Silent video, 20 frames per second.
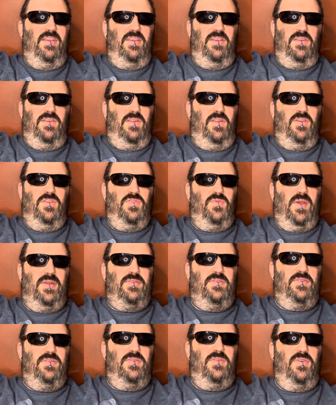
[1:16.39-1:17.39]
You need a
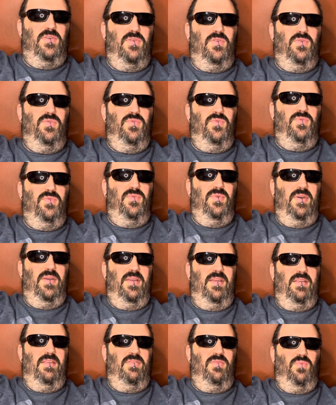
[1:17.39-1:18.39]
director who
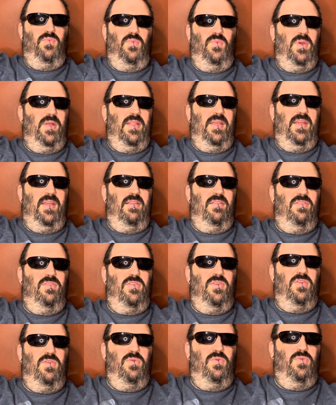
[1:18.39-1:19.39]
is willing
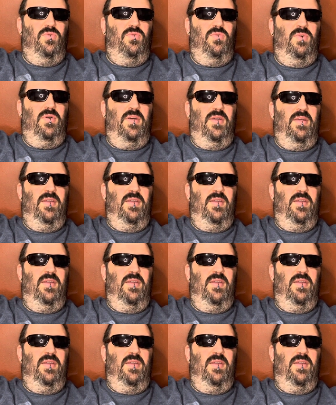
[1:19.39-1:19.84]
to